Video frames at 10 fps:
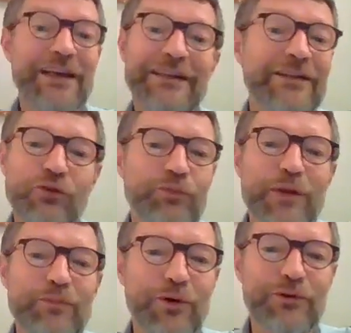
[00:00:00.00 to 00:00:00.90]
It is
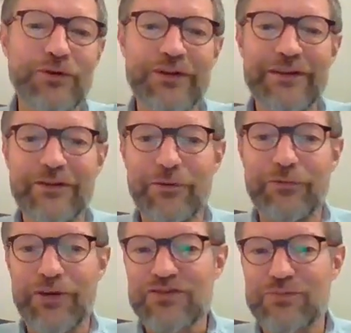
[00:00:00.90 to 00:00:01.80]
super important. This is
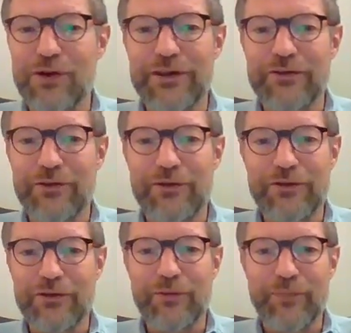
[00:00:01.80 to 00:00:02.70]
a fresh blood in
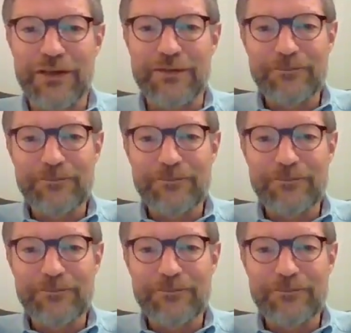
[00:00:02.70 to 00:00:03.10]
the company.